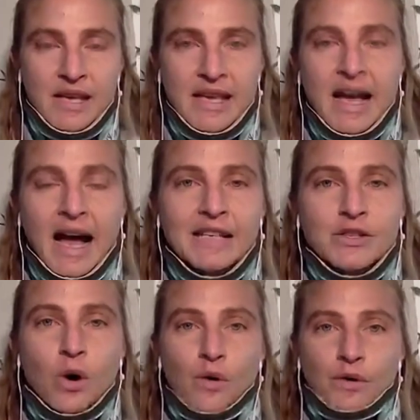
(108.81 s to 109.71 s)
He
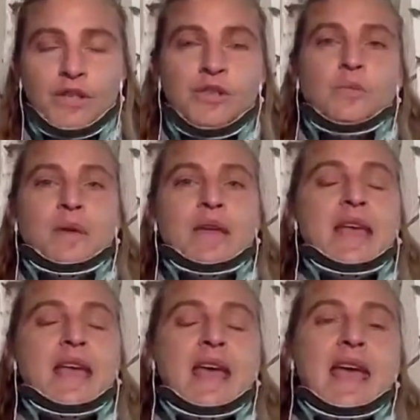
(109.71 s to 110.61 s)
hiked over to
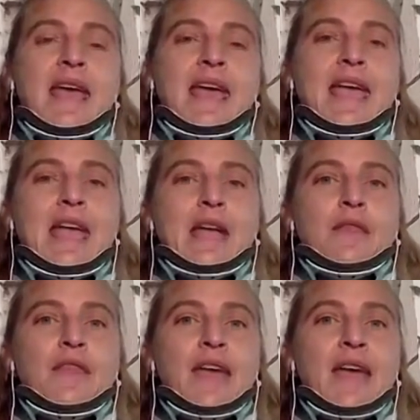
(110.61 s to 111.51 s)
me,
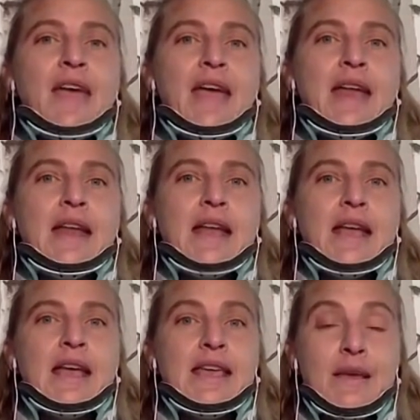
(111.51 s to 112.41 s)
and then
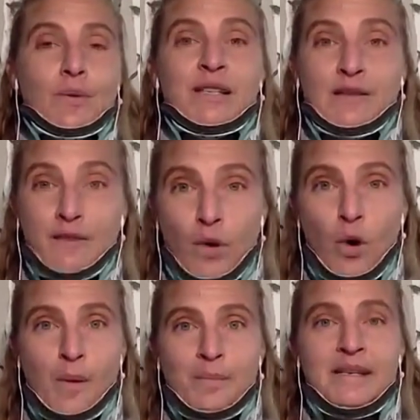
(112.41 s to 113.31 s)
he was
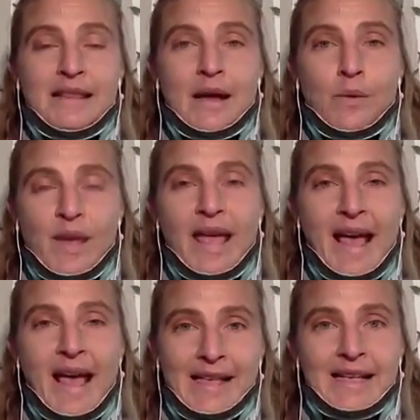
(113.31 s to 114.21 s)
informed that we
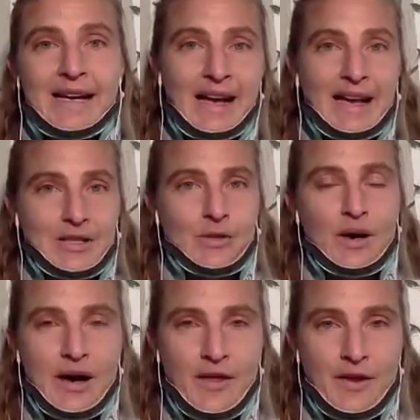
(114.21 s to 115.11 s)
had to hike to
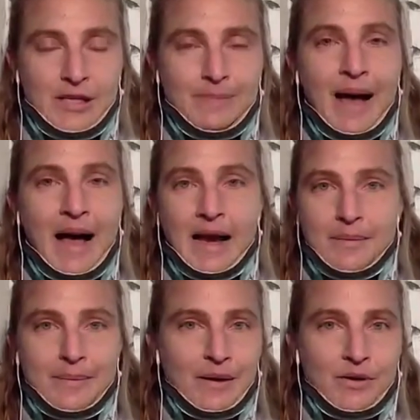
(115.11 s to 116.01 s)
another spot
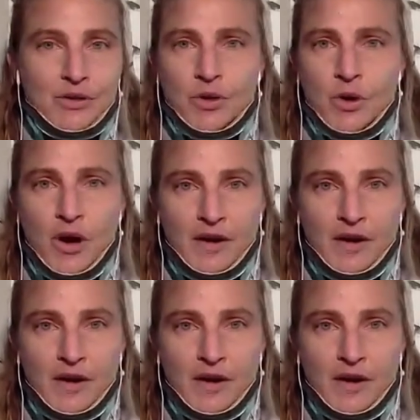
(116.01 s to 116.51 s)
about 200 feet